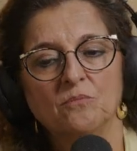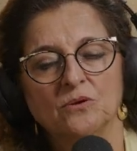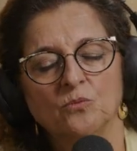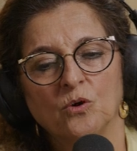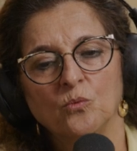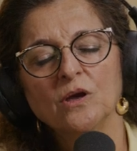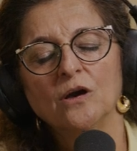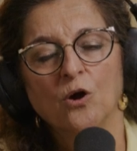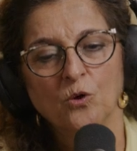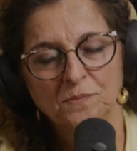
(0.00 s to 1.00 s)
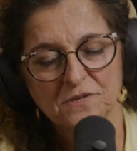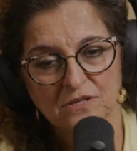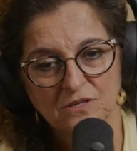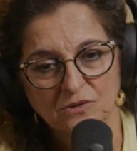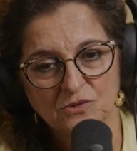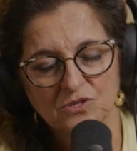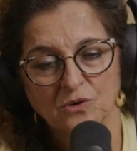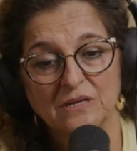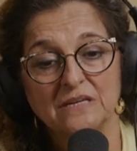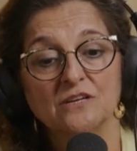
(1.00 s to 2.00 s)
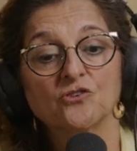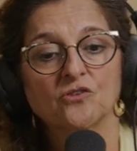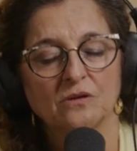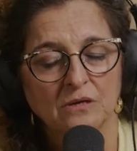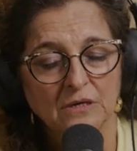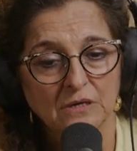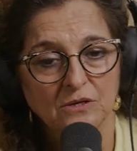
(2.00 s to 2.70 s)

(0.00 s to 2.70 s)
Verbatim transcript: but what we hope to do so in addition